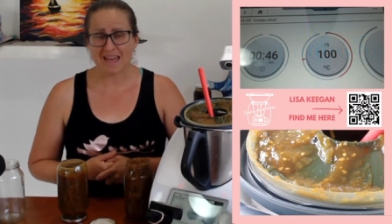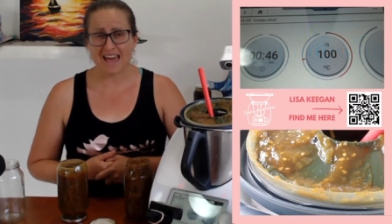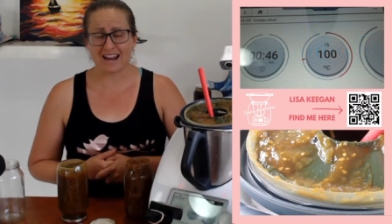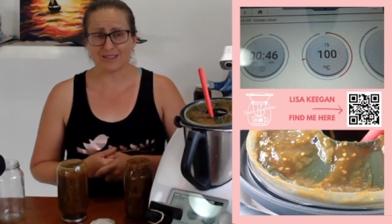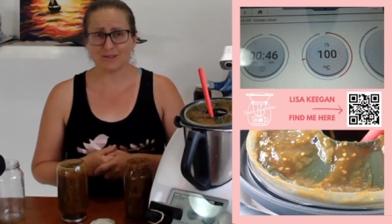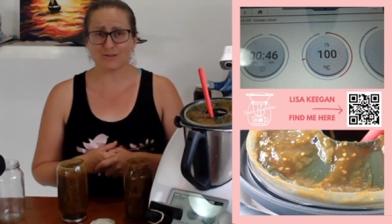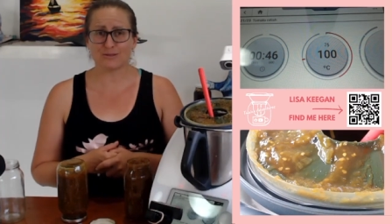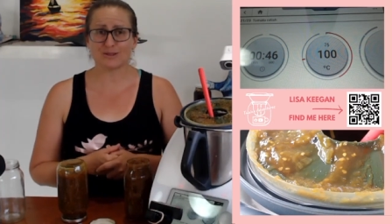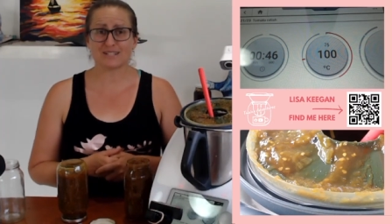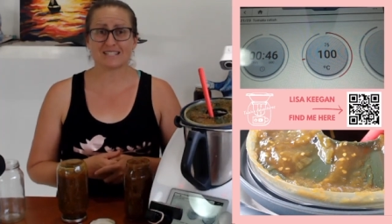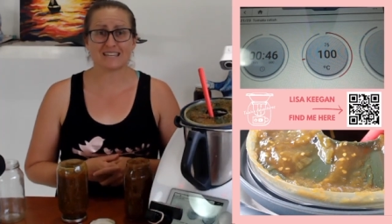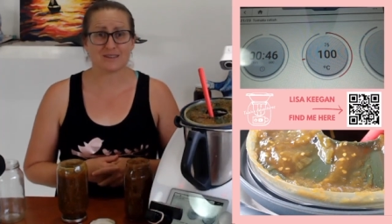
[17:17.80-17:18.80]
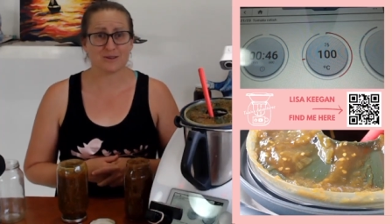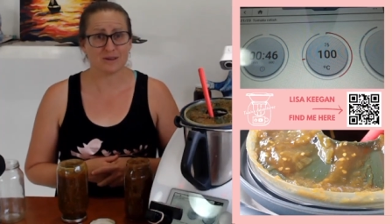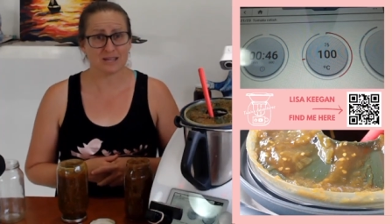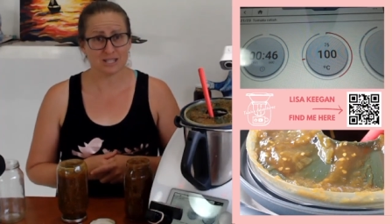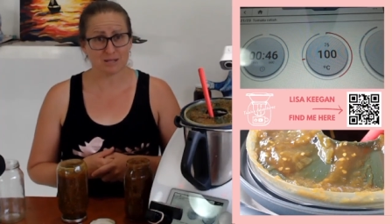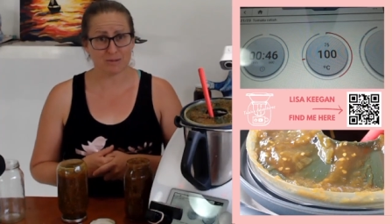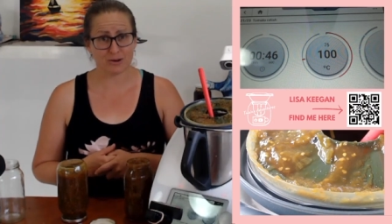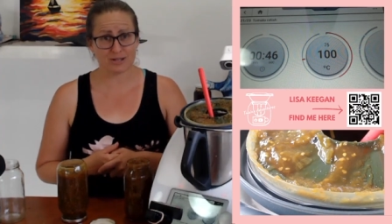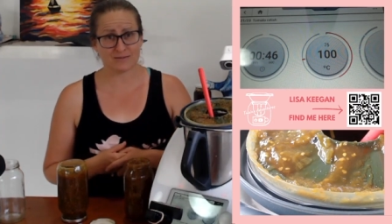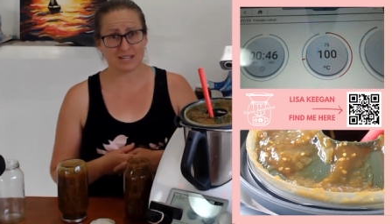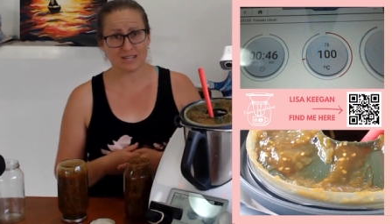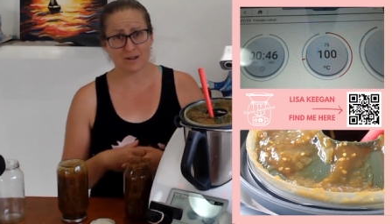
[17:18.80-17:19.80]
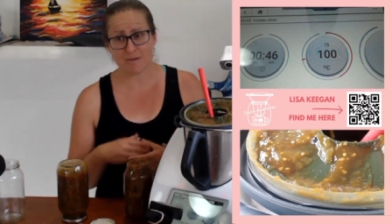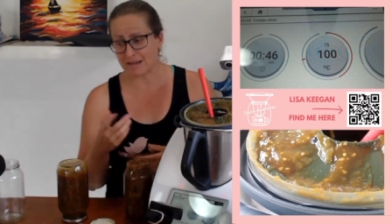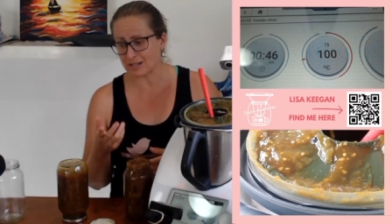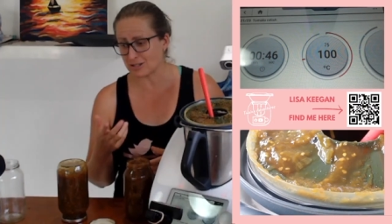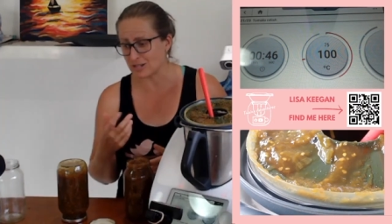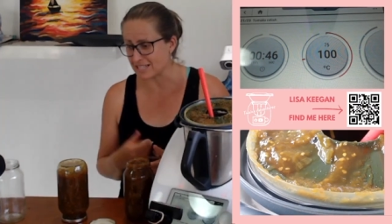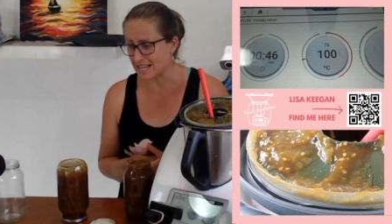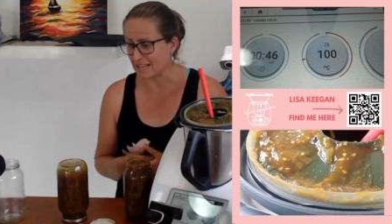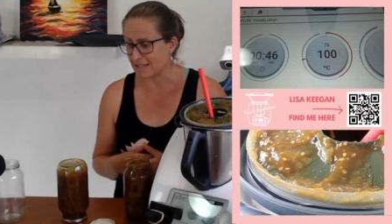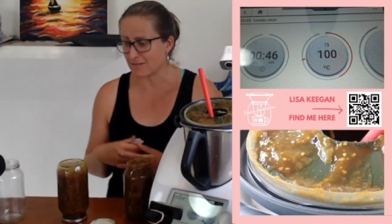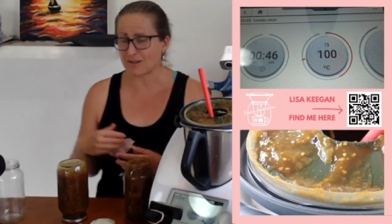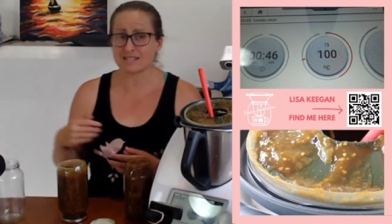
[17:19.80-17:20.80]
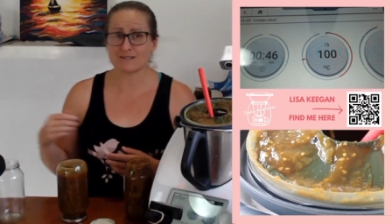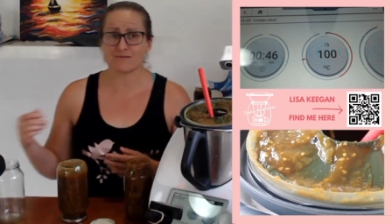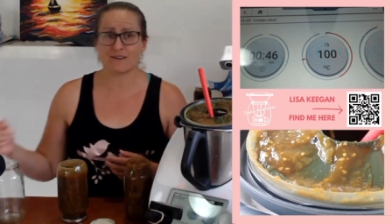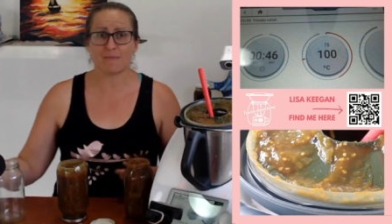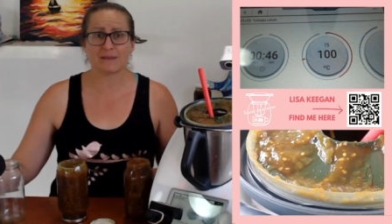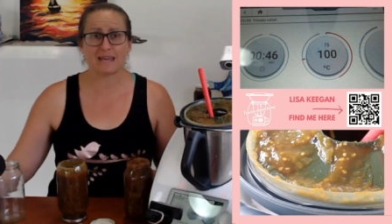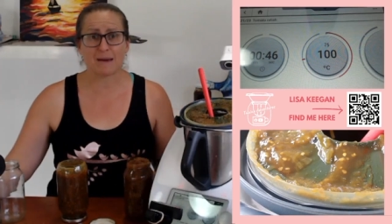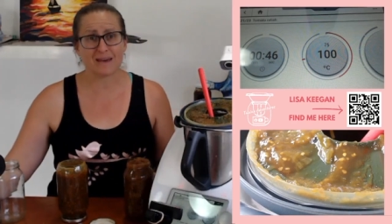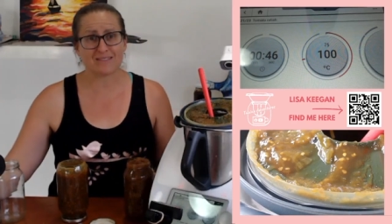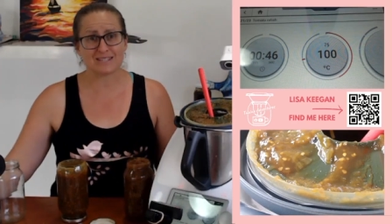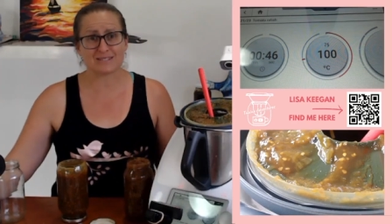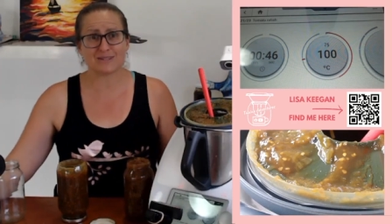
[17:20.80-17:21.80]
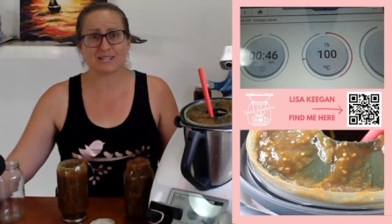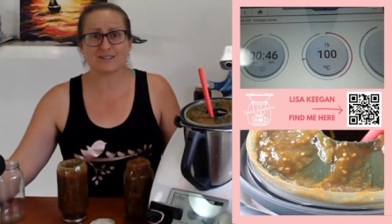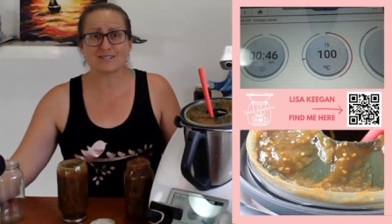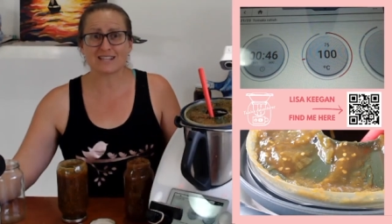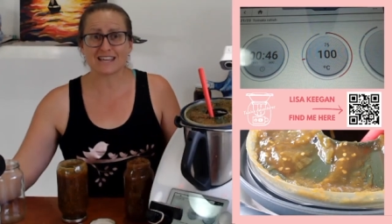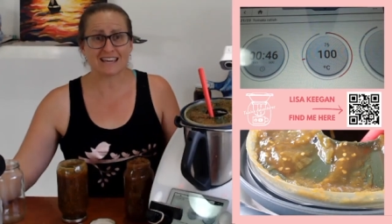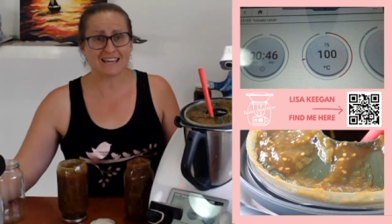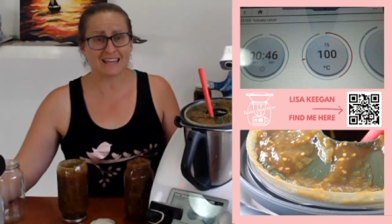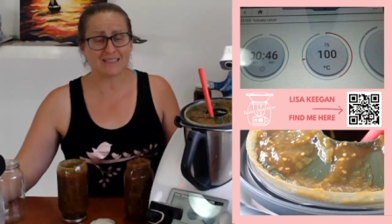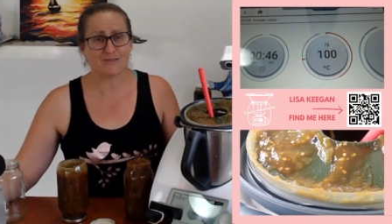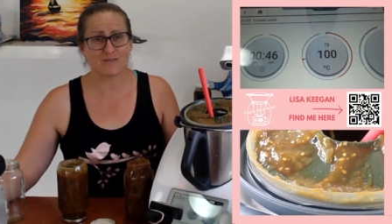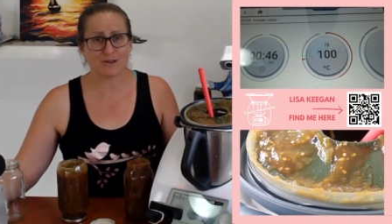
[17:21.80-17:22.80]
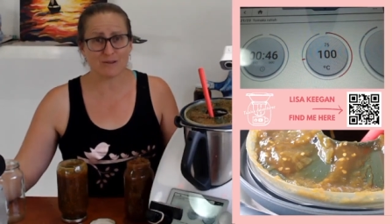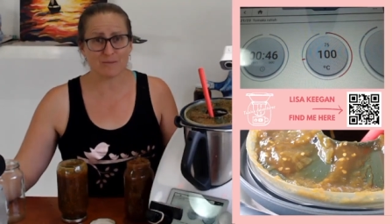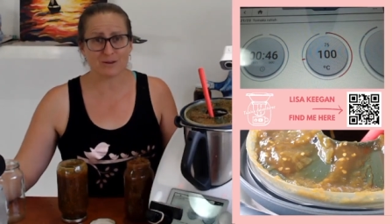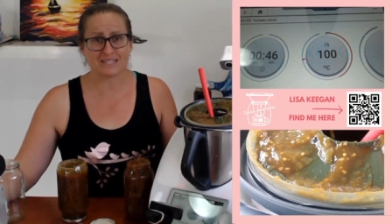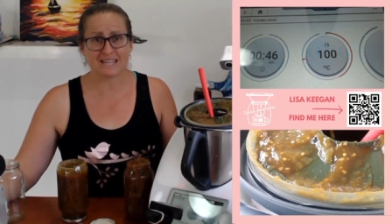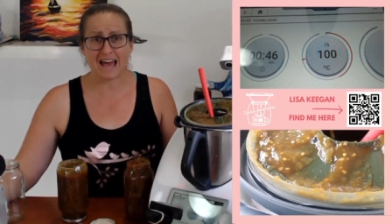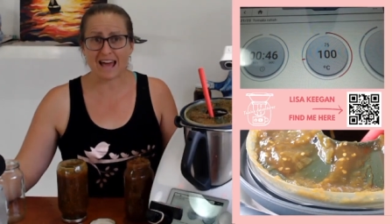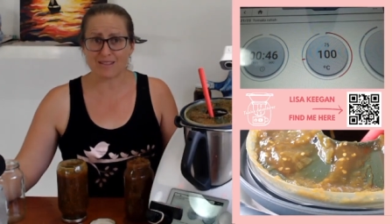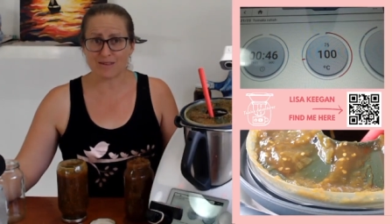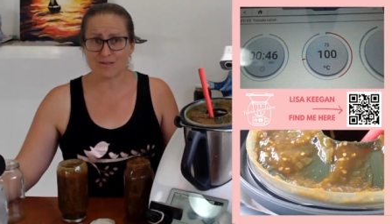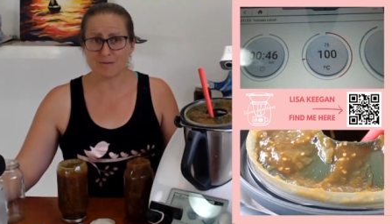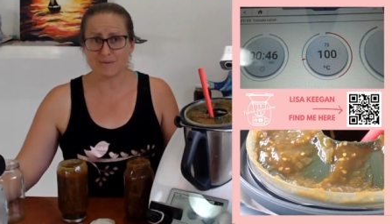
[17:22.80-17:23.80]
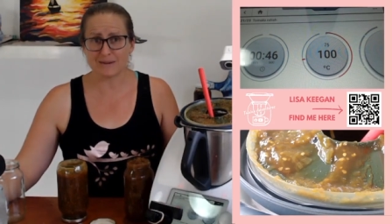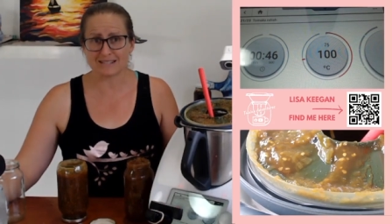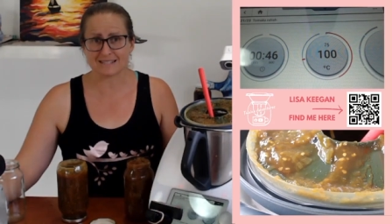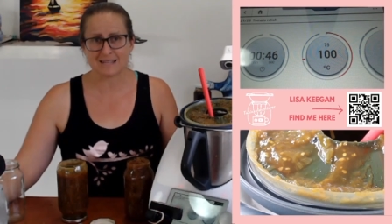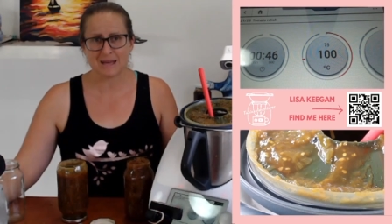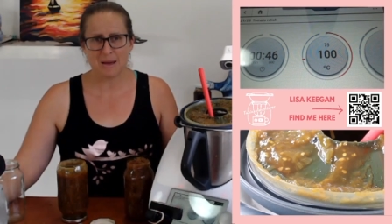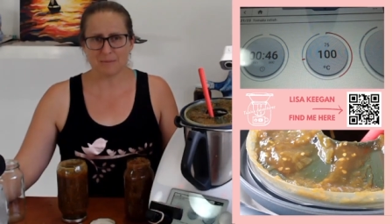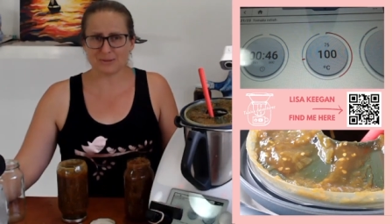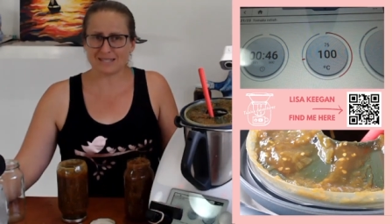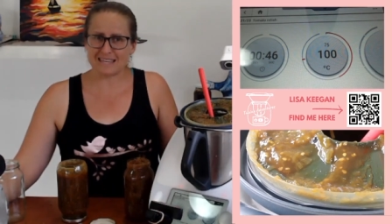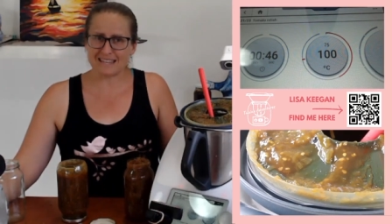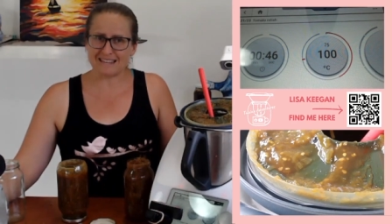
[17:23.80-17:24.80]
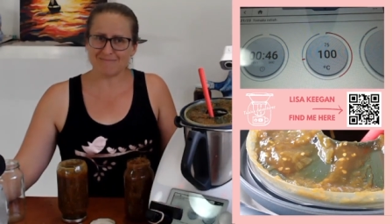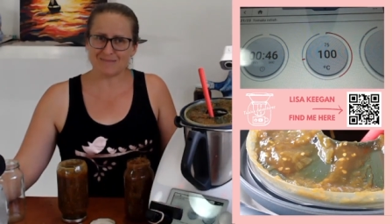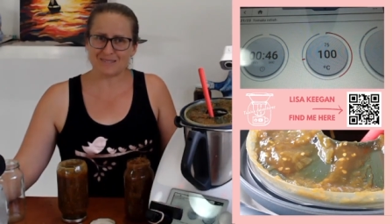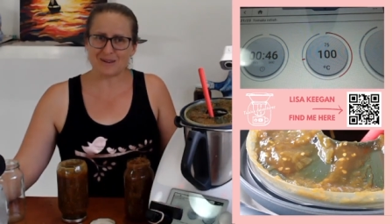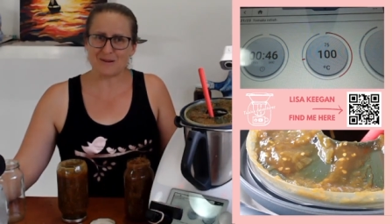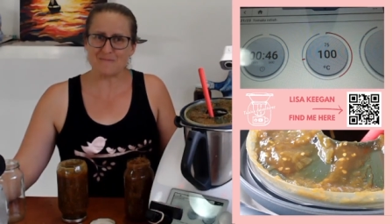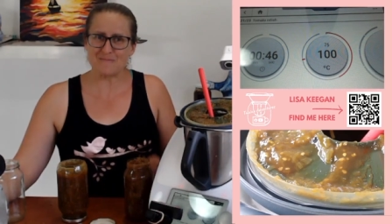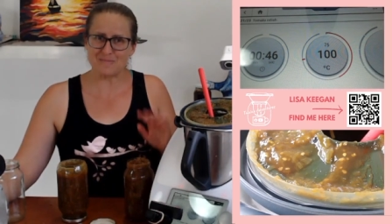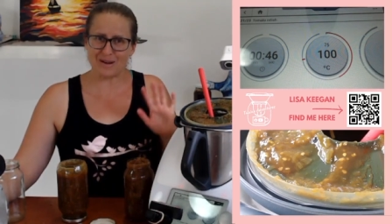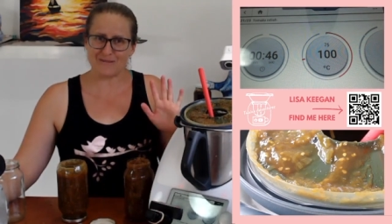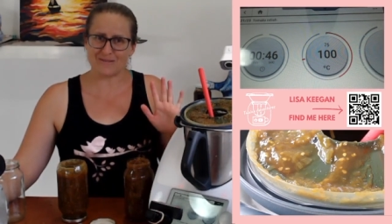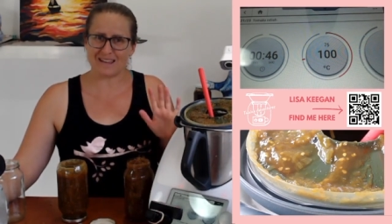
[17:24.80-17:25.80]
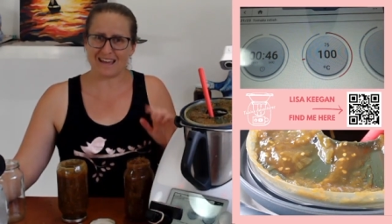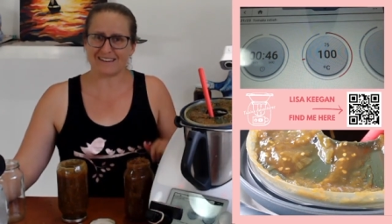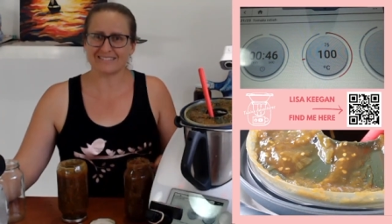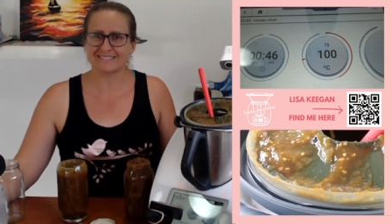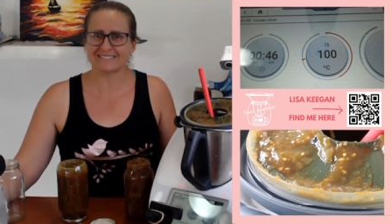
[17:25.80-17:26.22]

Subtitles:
And I look forward to seeing you in tomorrow's video. Make sure you're telling friends and family about these videos so they can get the very most out of Thermomix. But we'll see you then. So bye for now.